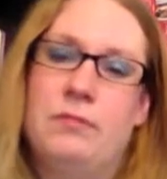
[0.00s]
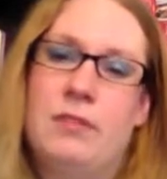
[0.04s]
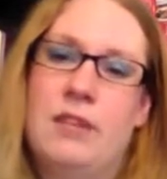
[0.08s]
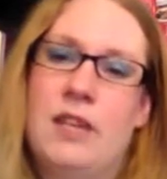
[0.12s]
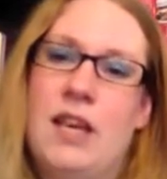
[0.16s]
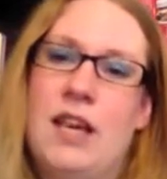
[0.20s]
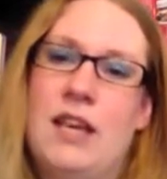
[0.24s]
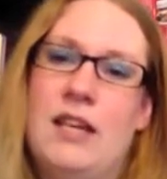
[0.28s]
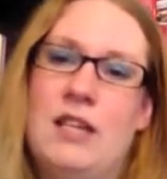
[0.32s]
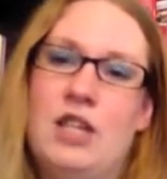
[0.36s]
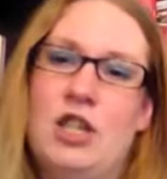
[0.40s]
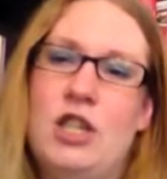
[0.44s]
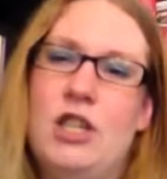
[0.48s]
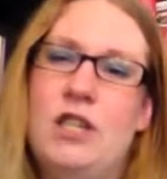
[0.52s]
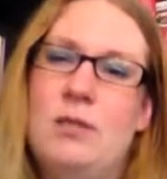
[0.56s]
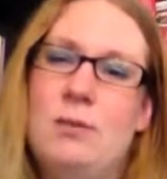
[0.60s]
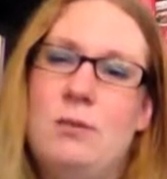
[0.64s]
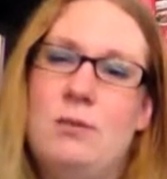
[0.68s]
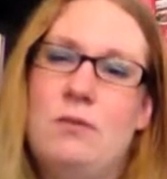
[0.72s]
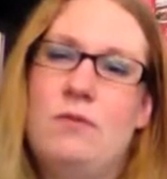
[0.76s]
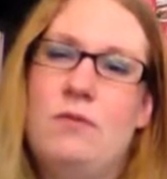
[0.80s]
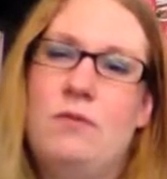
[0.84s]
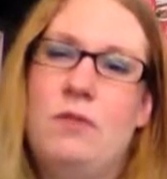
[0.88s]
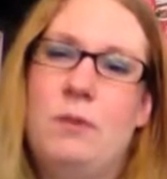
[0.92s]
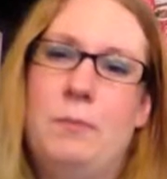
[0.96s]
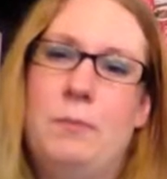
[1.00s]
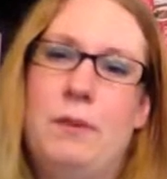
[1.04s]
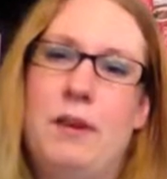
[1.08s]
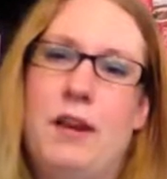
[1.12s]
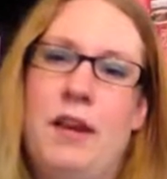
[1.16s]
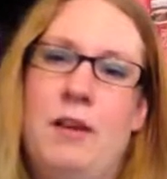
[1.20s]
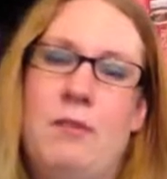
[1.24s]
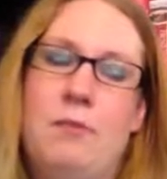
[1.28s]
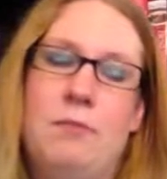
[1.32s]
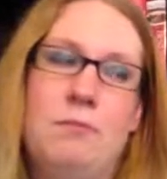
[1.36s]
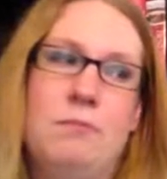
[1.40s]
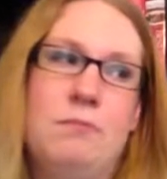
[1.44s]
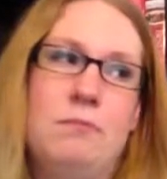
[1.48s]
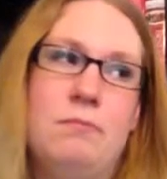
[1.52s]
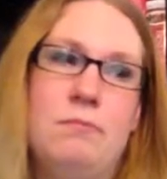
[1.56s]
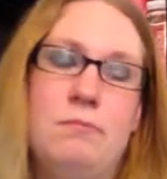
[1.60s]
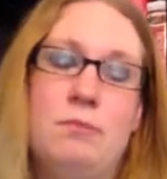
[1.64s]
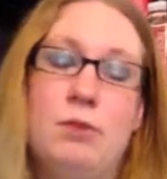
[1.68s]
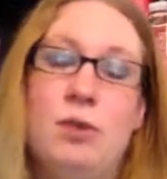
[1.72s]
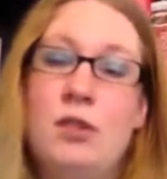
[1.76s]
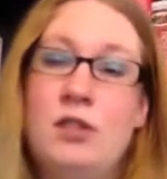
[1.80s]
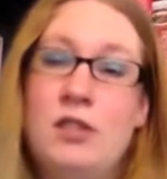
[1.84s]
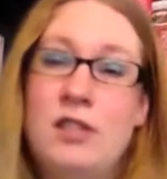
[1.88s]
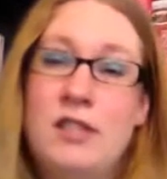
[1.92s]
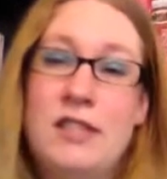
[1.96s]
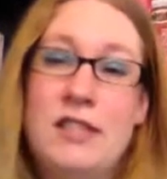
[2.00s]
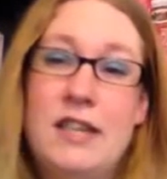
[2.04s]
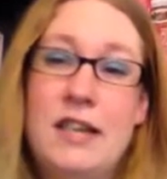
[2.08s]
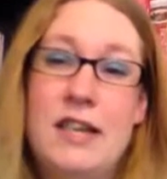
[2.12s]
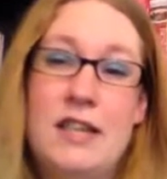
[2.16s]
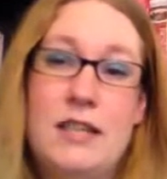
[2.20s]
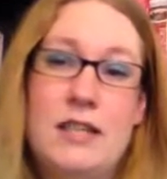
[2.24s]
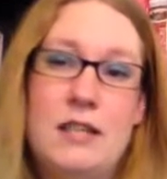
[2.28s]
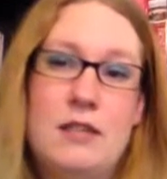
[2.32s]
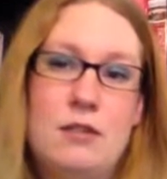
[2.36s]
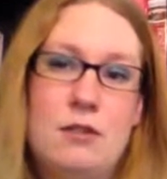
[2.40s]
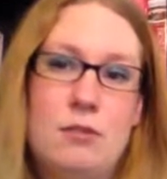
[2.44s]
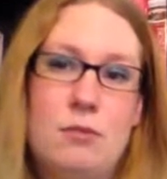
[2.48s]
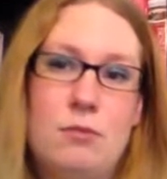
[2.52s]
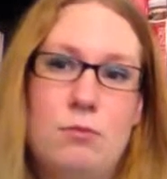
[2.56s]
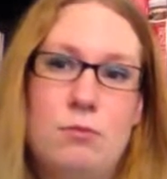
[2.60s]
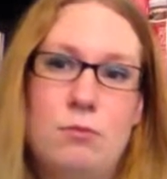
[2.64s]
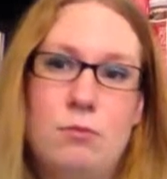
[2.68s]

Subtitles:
Yeah, Chase was flipping out. We're in the States.